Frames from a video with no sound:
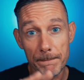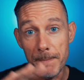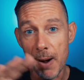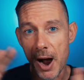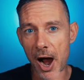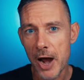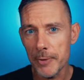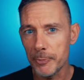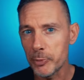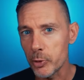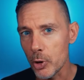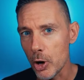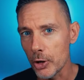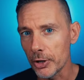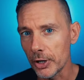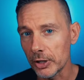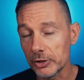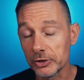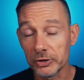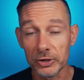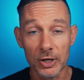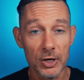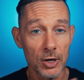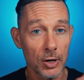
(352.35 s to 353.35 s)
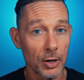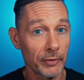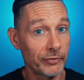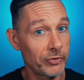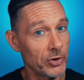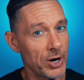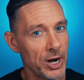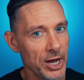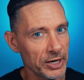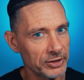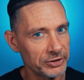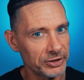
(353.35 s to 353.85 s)
byproduct of
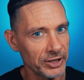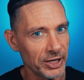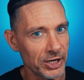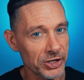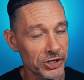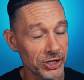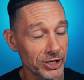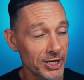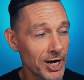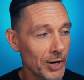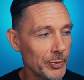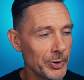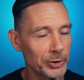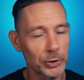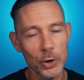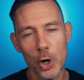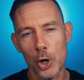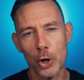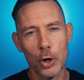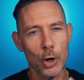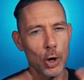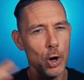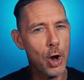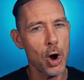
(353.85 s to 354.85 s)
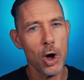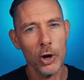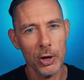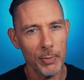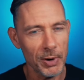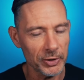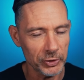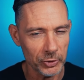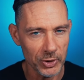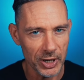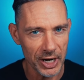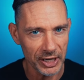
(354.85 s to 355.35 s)
relaxation. Now, we talk a lot
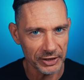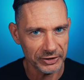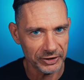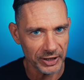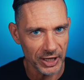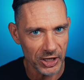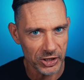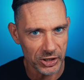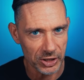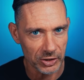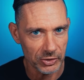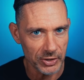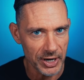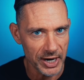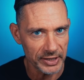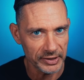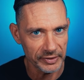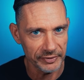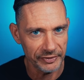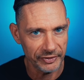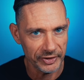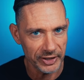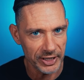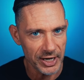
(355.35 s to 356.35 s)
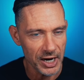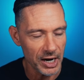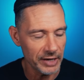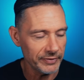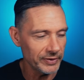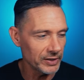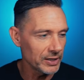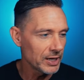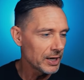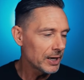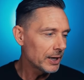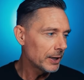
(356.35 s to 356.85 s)
about relaxation, right, in freediving.